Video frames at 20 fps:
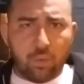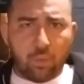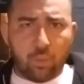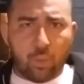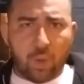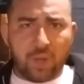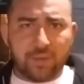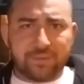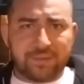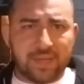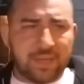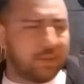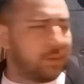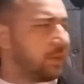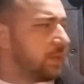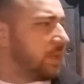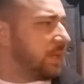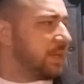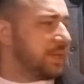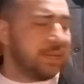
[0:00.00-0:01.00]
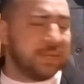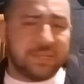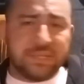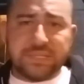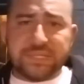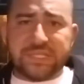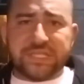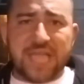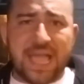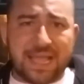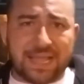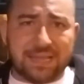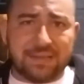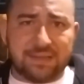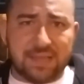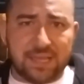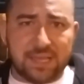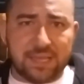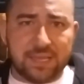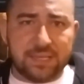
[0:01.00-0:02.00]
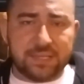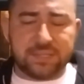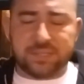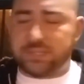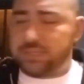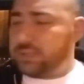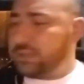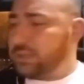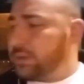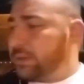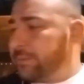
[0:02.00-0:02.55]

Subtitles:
One thing. Second thing is,